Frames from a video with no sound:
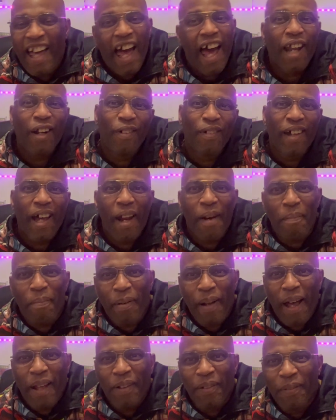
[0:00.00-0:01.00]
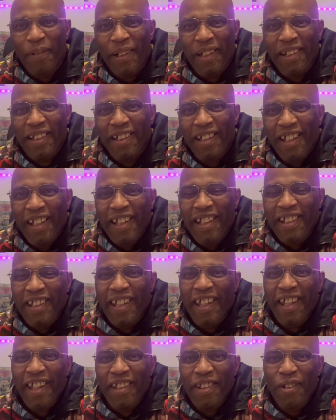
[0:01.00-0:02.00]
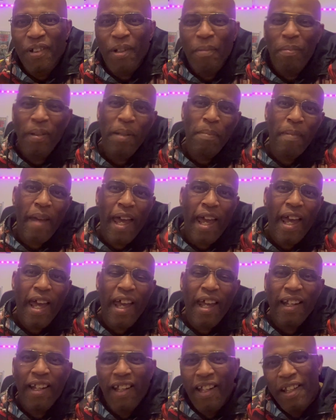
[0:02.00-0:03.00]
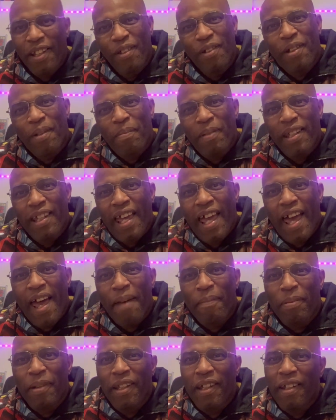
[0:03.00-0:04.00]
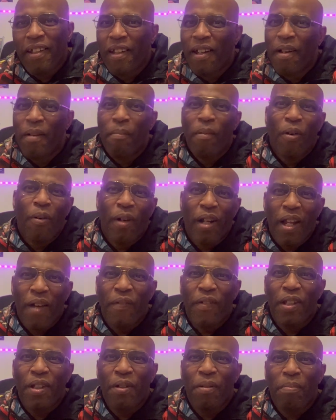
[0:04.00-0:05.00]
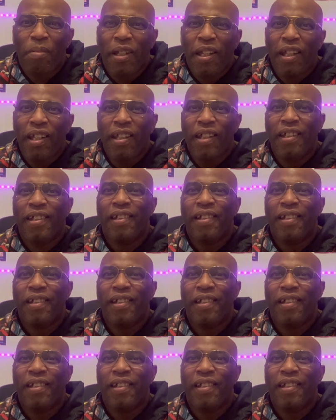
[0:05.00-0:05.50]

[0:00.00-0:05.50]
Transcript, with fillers: don't got a problem with it. Yeah, you could be mad, you could be happy, but whatever you be,